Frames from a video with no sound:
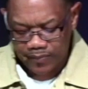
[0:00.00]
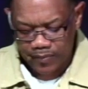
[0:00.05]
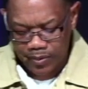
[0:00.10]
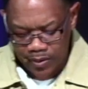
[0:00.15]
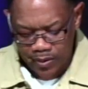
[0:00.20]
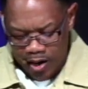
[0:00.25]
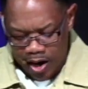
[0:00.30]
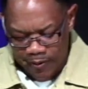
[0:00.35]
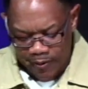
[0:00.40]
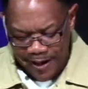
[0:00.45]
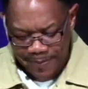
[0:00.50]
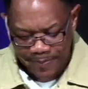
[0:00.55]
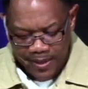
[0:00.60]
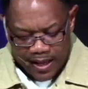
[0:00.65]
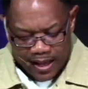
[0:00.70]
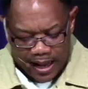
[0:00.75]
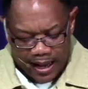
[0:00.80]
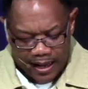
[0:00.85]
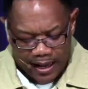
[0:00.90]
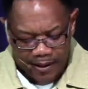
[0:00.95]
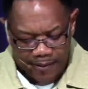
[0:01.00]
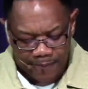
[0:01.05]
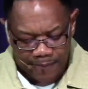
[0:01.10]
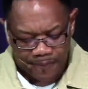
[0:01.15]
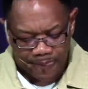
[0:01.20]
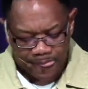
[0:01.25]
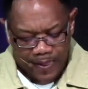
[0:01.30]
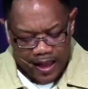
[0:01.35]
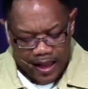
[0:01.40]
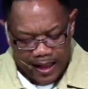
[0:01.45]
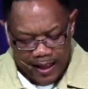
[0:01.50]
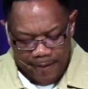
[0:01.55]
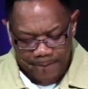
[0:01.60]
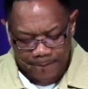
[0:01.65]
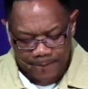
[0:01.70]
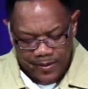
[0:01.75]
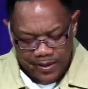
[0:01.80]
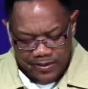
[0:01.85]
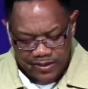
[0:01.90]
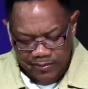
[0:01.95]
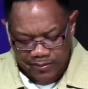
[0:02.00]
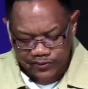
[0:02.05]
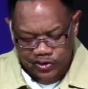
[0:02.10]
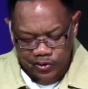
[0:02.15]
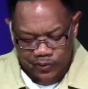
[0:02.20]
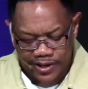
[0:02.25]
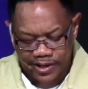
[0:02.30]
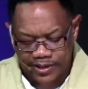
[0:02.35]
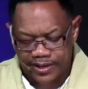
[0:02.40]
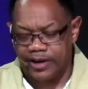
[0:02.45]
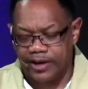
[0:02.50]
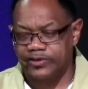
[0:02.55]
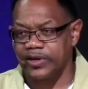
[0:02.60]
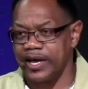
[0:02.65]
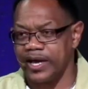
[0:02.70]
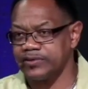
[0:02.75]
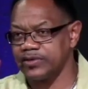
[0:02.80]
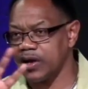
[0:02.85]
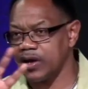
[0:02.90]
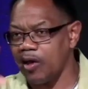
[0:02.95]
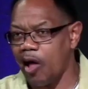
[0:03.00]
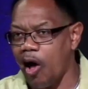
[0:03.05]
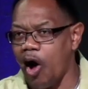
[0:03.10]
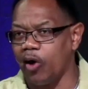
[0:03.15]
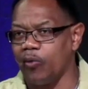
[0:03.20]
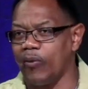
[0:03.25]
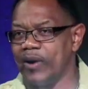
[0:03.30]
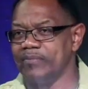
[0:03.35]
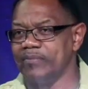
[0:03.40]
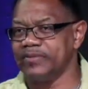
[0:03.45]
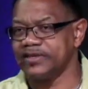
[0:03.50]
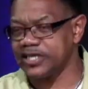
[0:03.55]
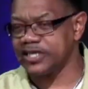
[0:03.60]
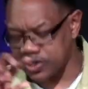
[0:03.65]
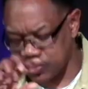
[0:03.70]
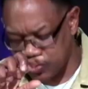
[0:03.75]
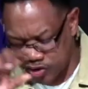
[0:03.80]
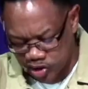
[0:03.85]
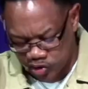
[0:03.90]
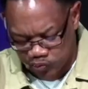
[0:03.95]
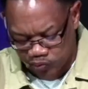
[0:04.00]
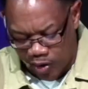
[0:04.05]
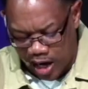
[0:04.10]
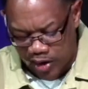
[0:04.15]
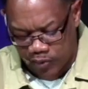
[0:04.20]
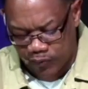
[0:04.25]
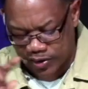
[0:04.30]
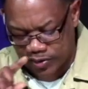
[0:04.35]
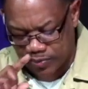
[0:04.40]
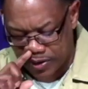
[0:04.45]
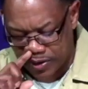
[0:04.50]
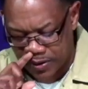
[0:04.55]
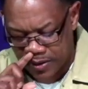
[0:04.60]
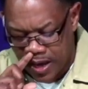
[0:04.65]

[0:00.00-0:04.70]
All right. Number two, here's a long one, but just rock with me.